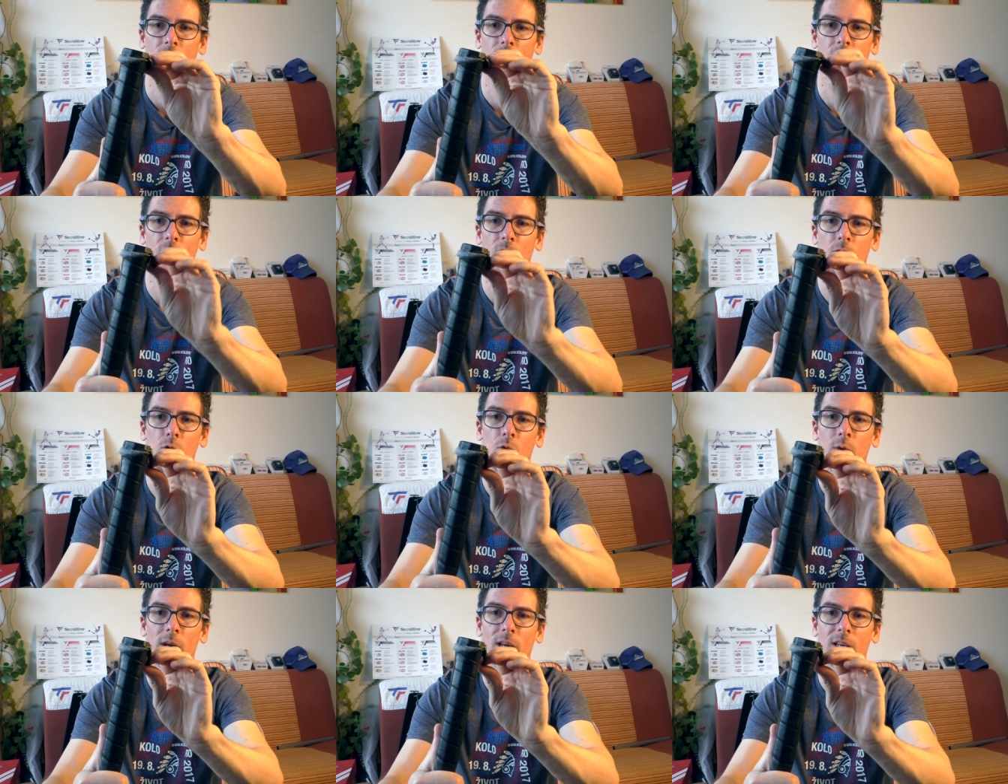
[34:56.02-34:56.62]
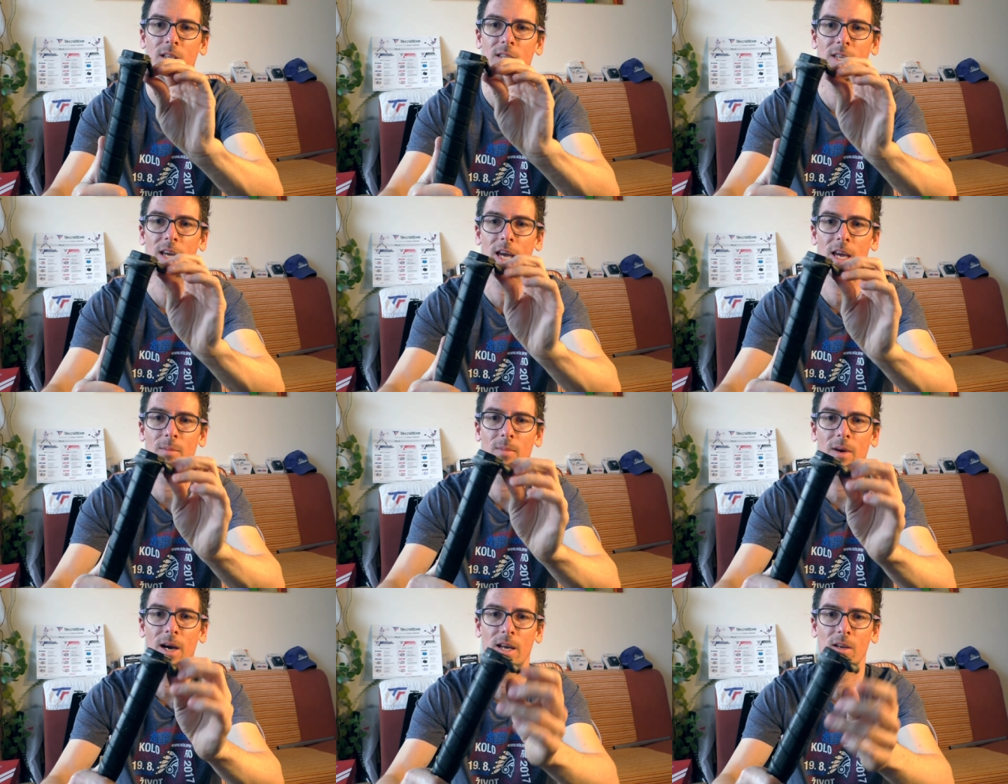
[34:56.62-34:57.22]
gluing
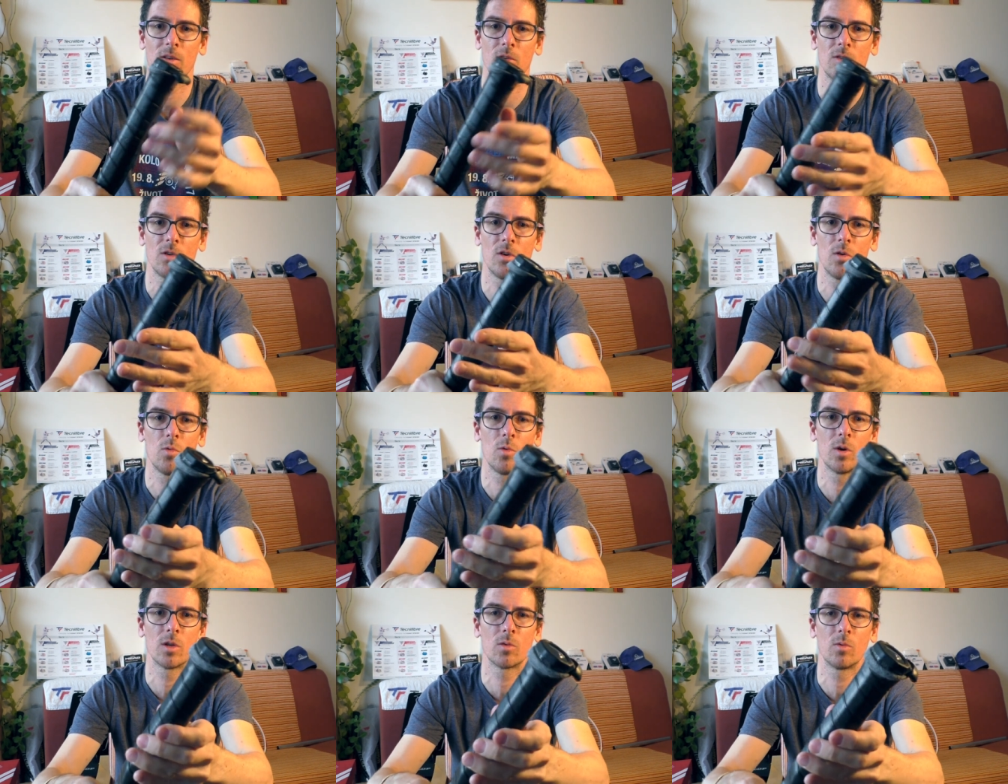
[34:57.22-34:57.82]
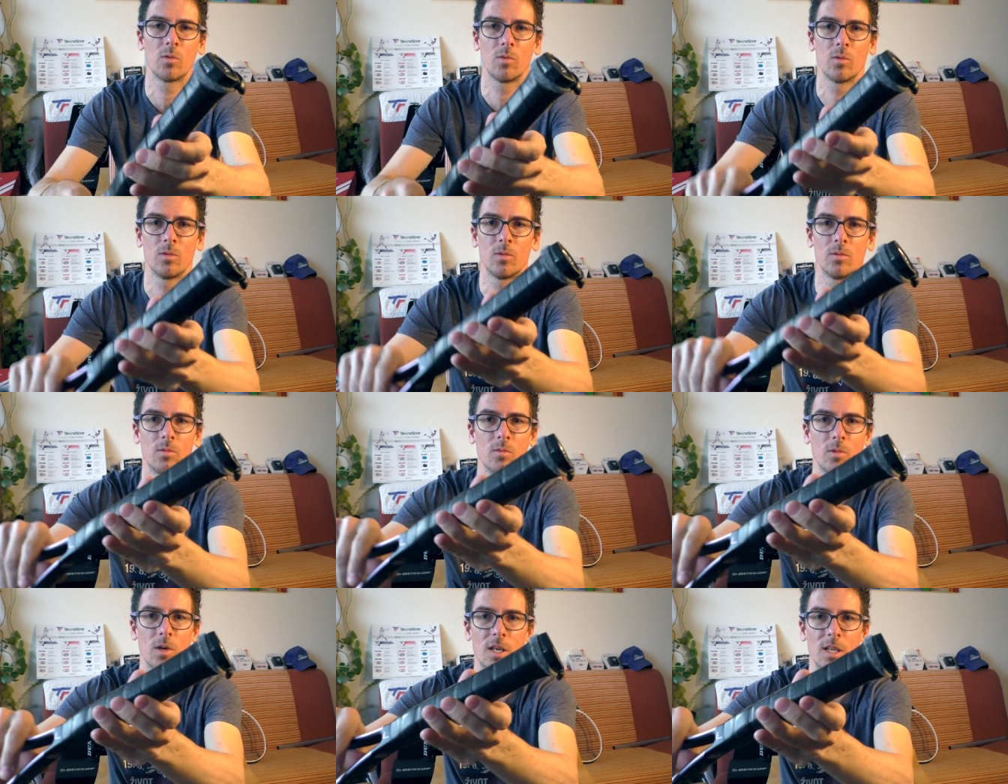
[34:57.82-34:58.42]
tape. I don't know what
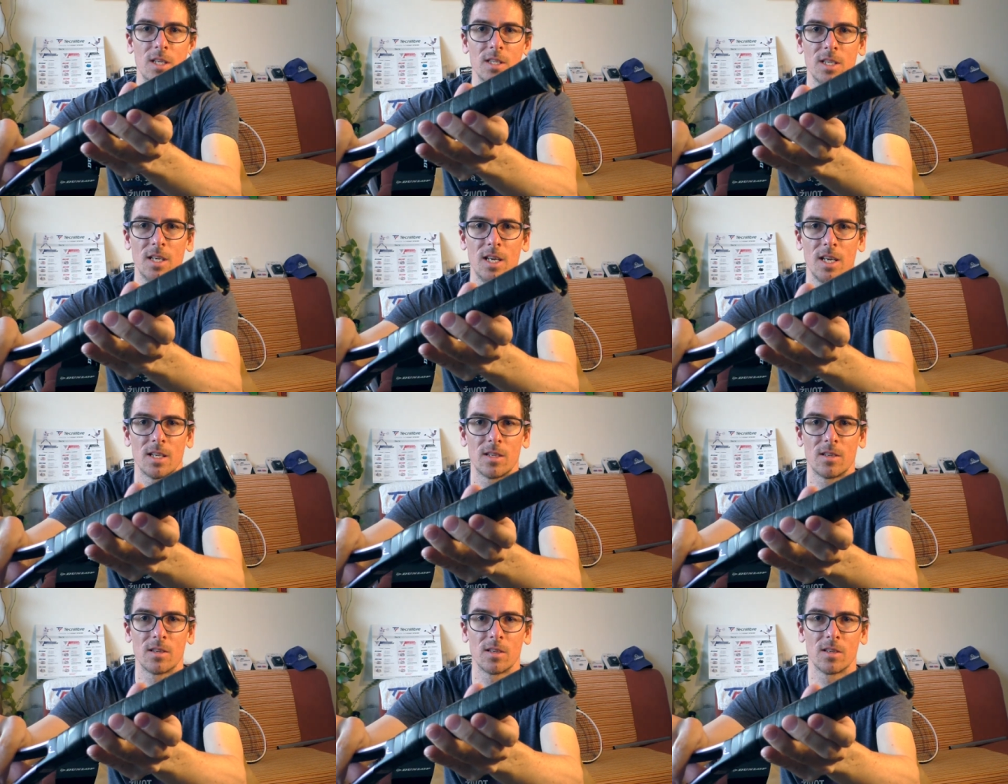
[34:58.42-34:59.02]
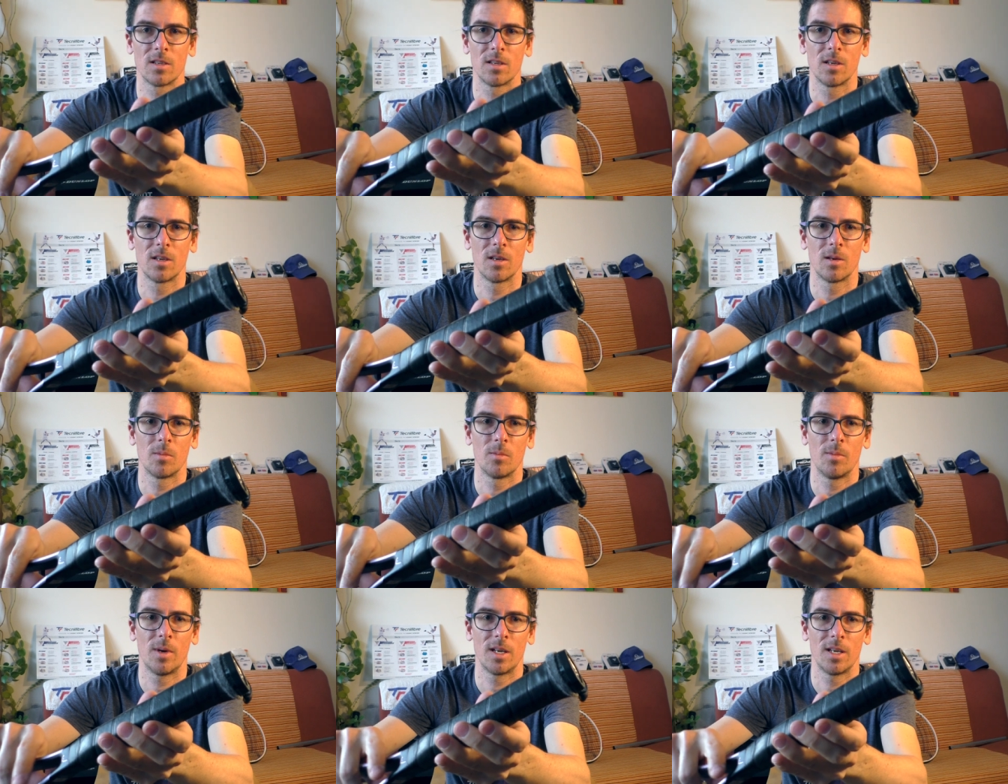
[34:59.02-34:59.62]
what is it,
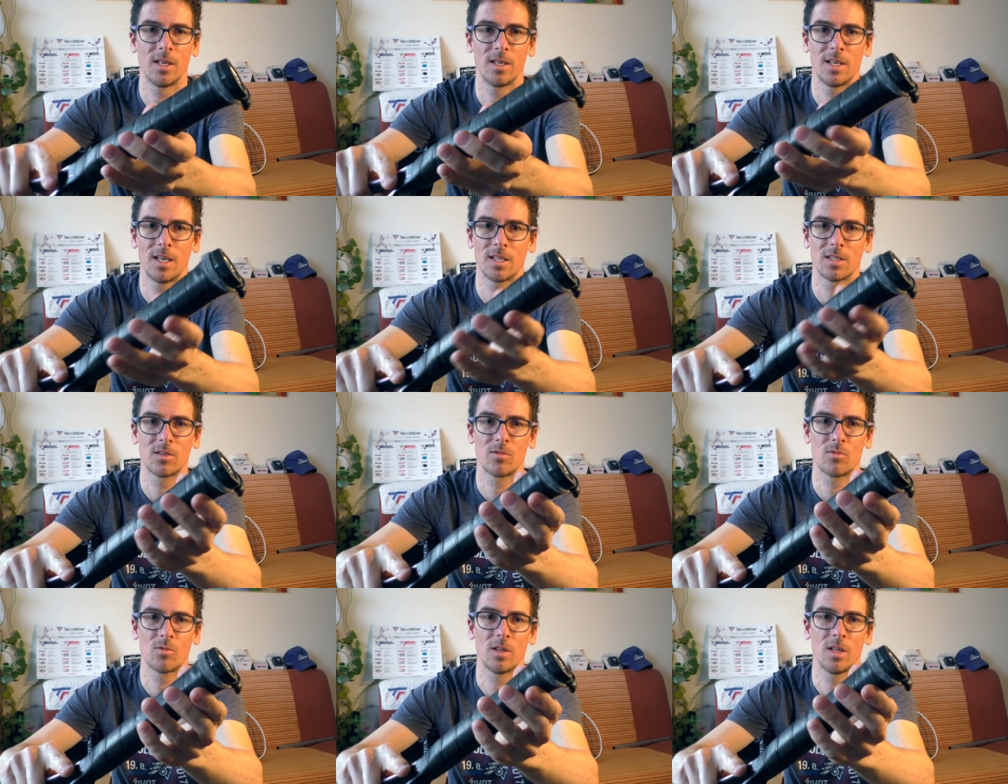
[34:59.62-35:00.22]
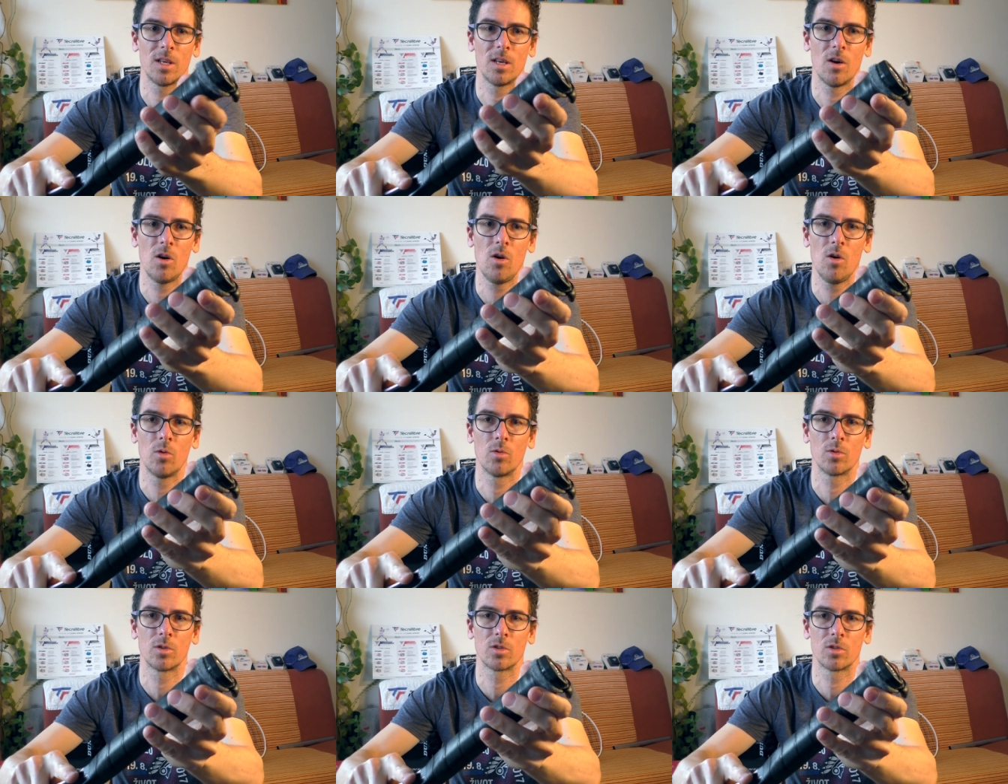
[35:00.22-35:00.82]
but it doesn't really hold.